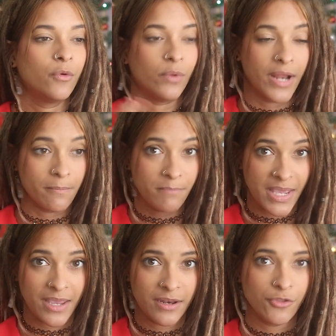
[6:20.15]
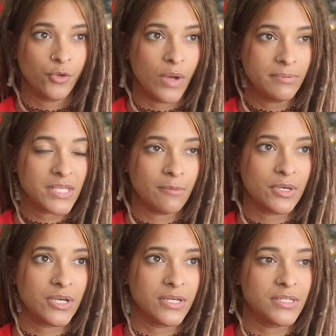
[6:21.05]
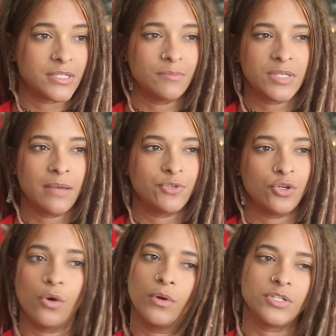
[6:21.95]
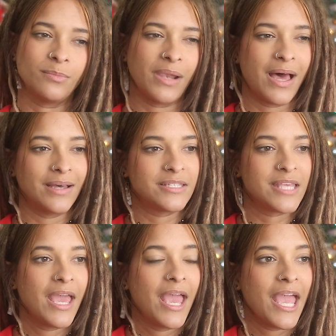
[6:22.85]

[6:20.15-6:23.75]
when i made the website because sometimes you go onto blogs